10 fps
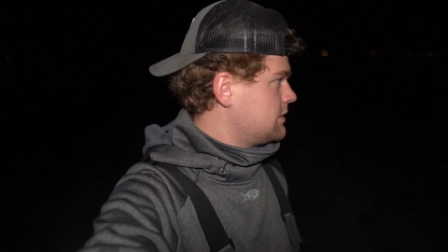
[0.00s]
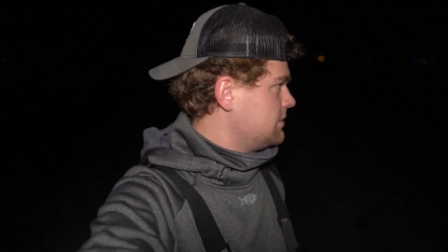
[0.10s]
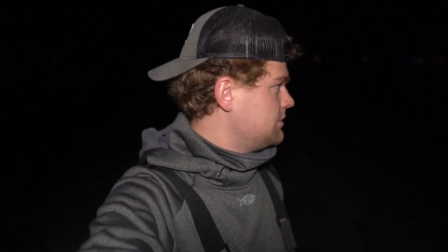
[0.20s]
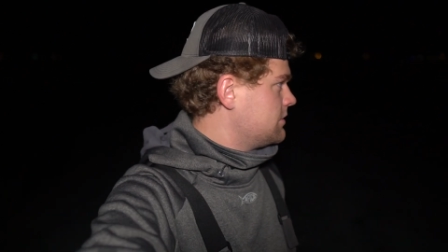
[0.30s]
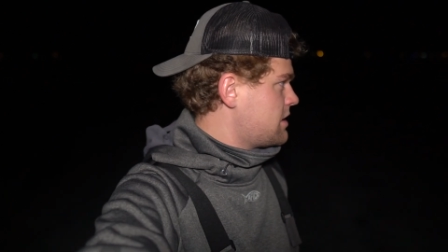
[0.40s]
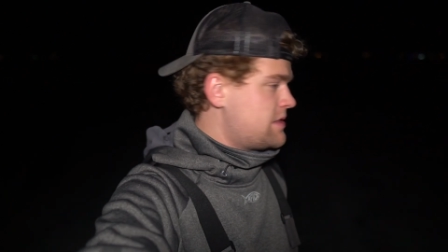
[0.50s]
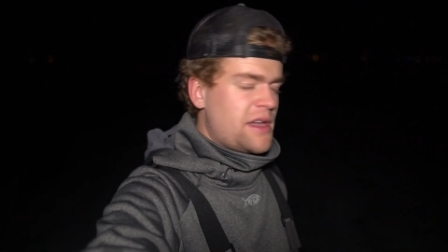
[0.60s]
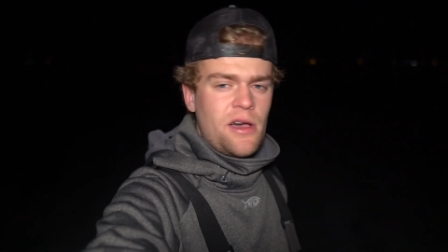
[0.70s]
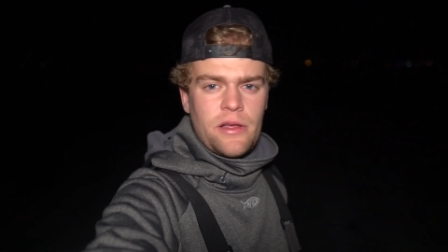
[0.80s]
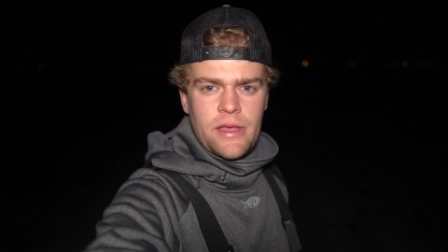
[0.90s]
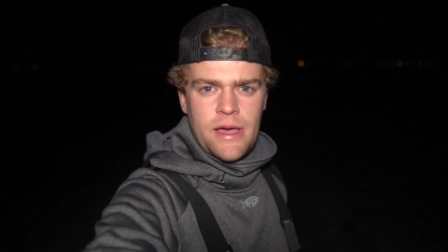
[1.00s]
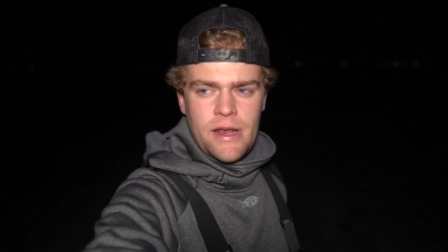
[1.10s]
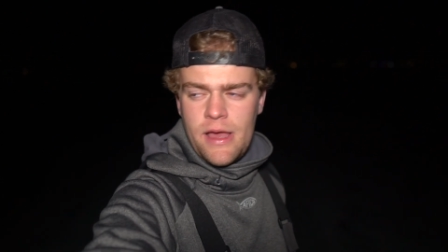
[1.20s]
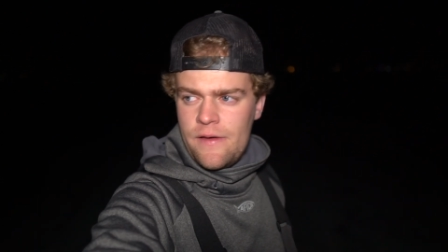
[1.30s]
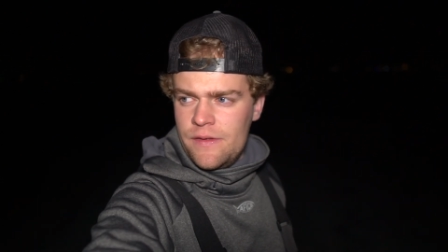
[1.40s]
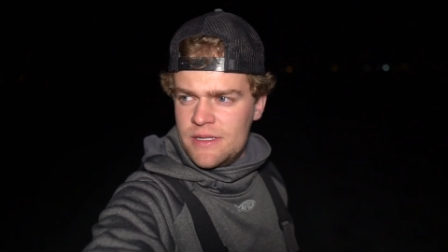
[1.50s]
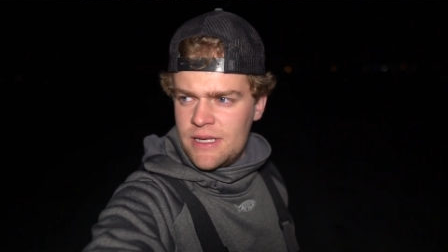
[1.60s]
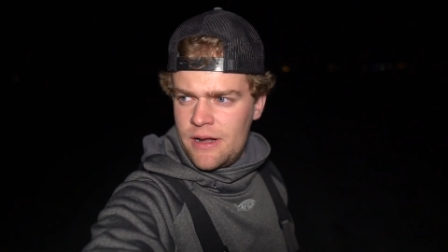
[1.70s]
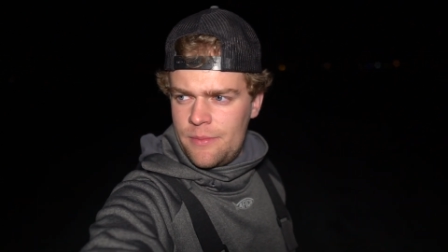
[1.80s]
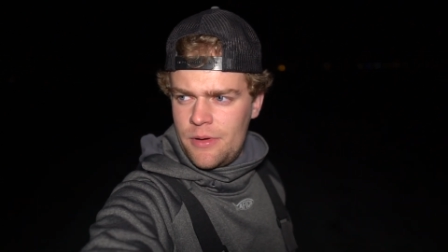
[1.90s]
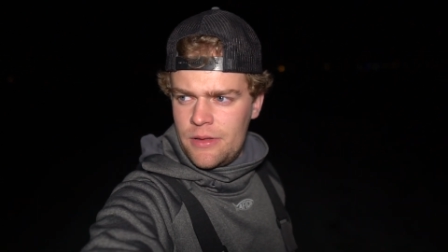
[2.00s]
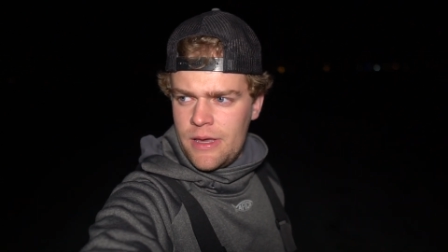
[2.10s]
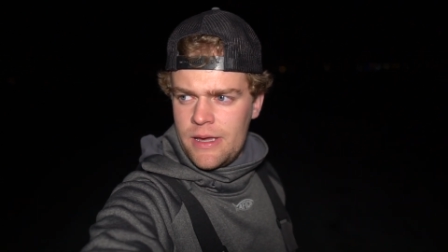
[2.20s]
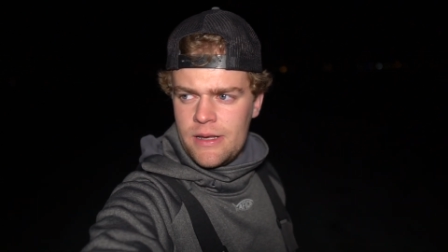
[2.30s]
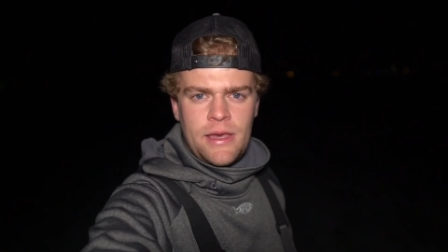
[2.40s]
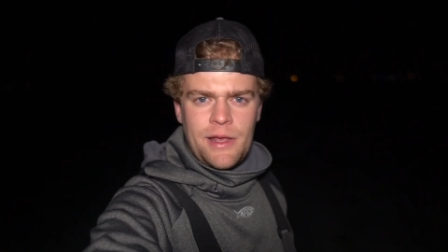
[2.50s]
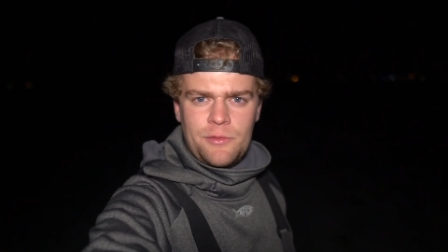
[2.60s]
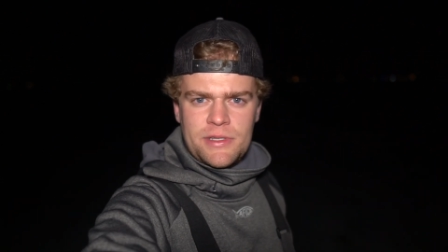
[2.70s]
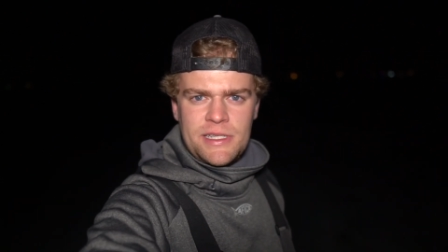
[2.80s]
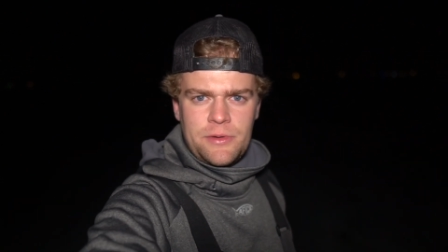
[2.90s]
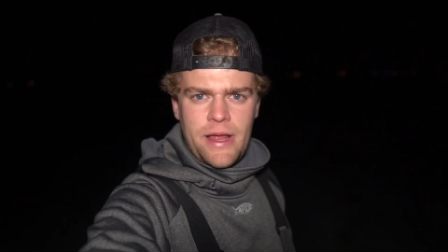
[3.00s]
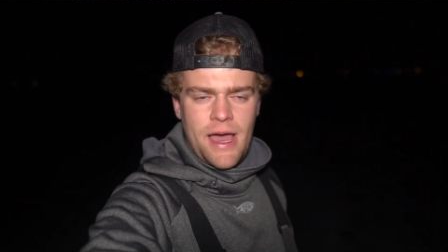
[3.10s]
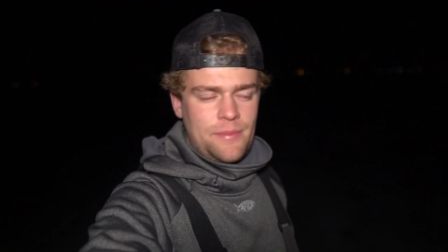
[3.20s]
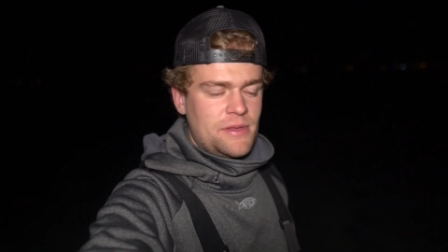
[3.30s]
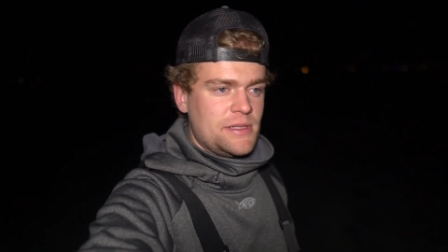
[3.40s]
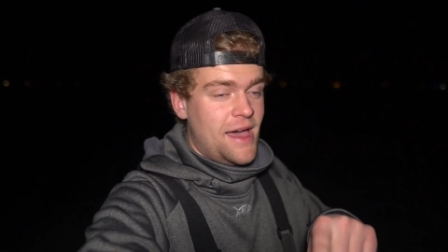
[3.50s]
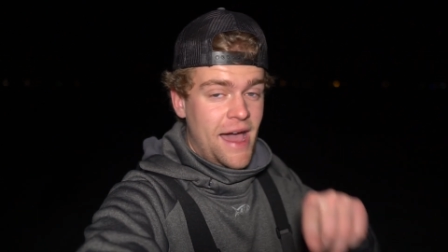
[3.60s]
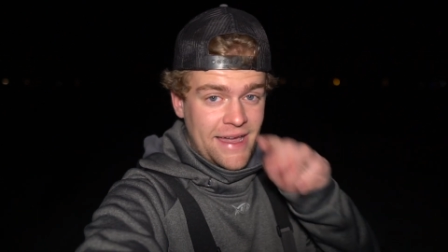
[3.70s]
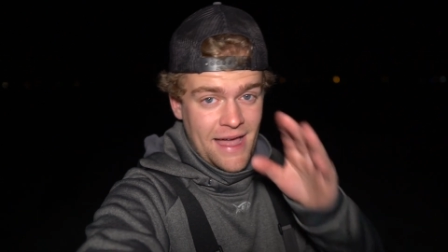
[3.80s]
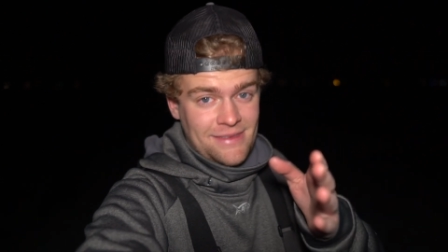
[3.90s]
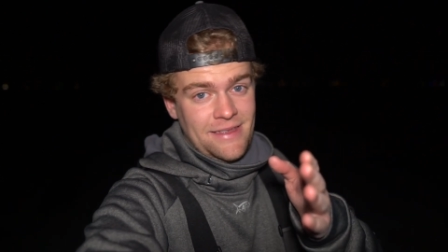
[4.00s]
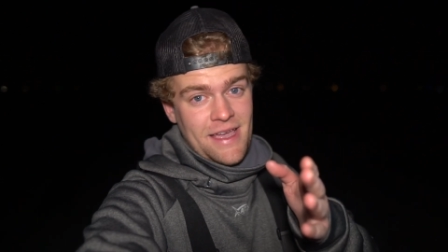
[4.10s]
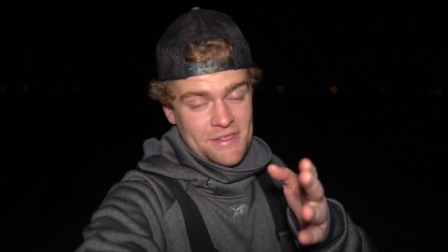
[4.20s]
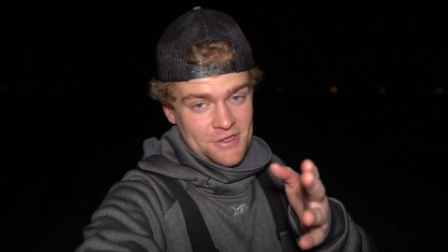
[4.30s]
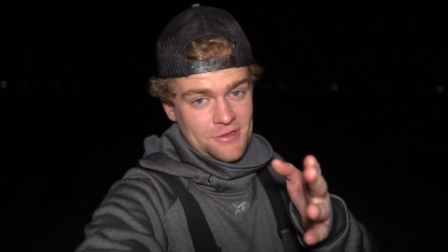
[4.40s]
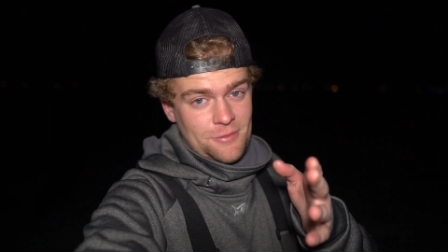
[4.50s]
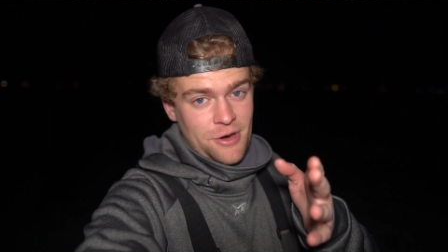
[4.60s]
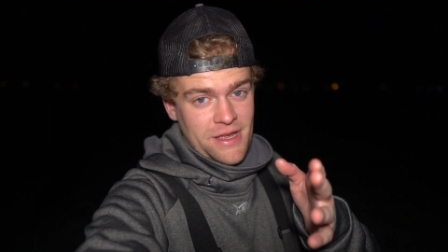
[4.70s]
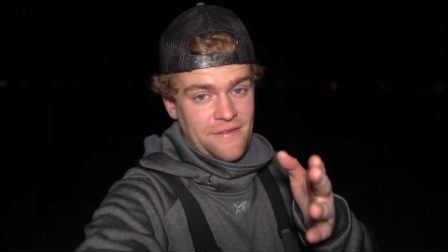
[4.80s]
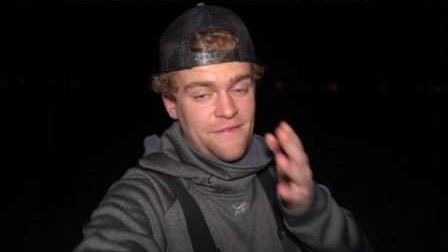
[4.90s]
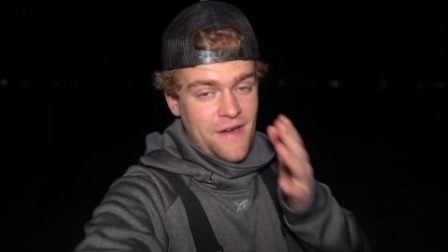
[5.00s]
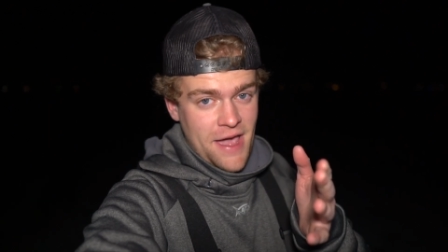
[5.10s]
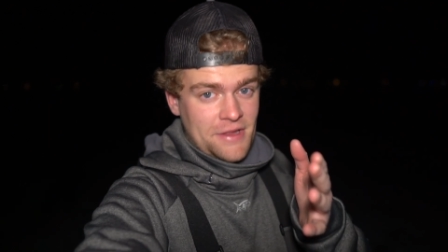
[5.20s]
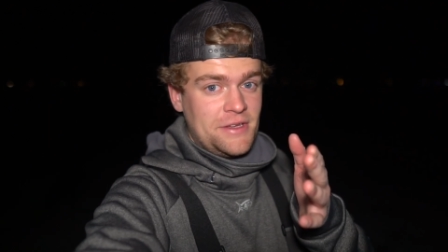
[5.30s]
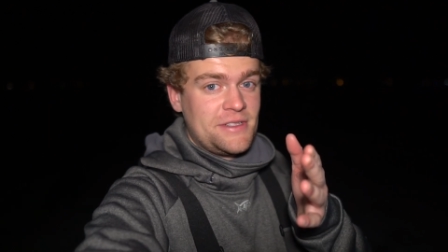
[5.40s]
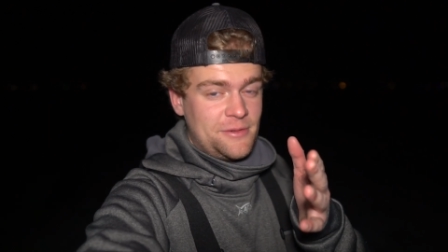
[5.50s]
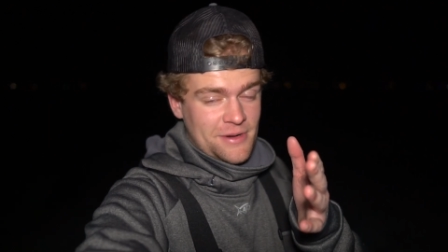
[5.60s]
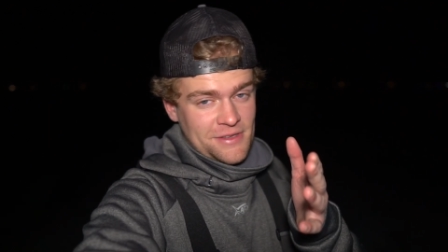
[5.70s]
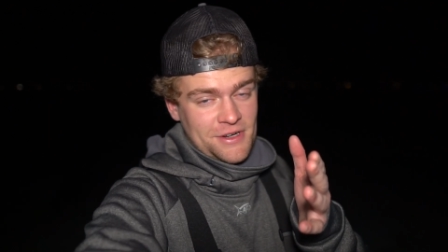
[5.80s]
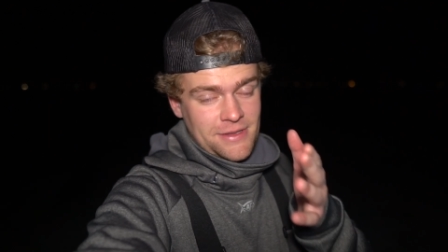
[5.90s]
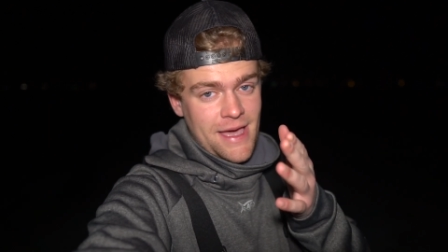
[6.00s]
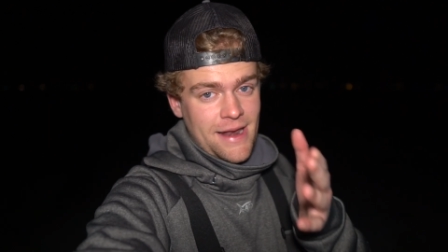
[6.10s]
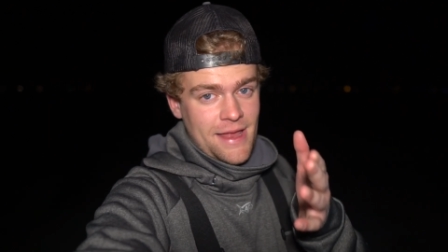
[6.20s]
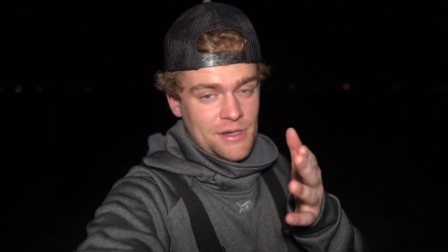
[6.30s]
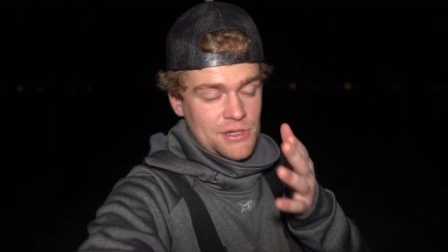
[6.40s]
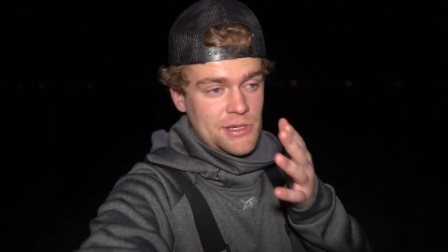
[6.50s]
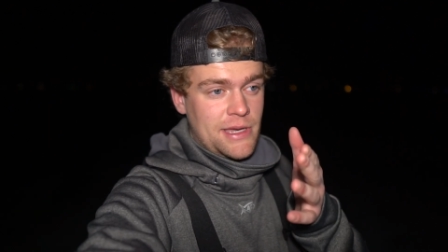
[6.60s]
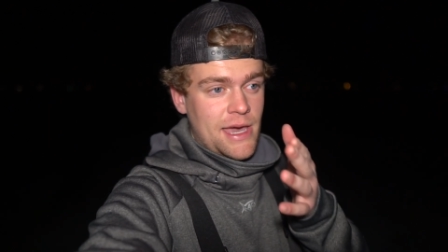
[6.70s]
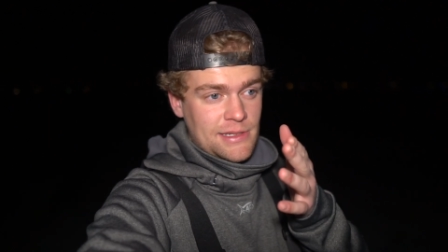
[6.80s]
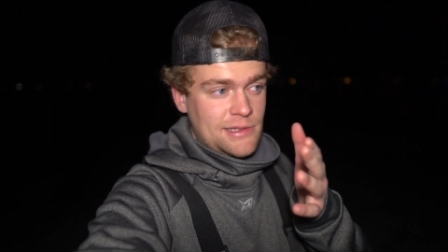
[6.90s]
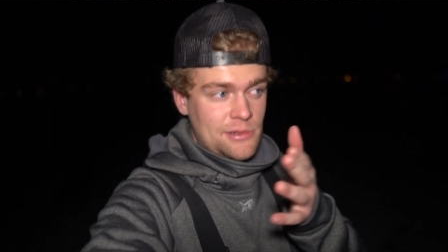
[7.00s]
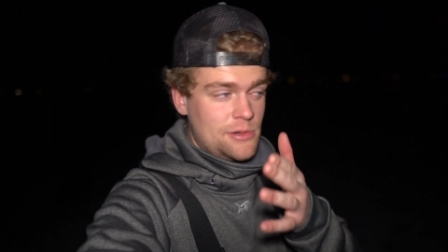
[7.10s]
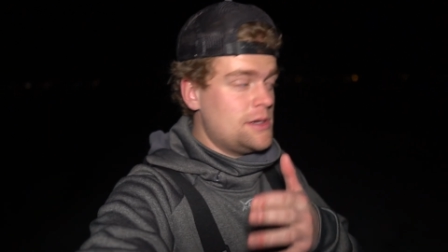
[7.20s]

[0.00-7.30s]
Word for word: Gonna be doing our thing all night. Have these set up all night, and we'll see what happens. I got the lantern working finally, so we're gonna turn that on and show you guys too.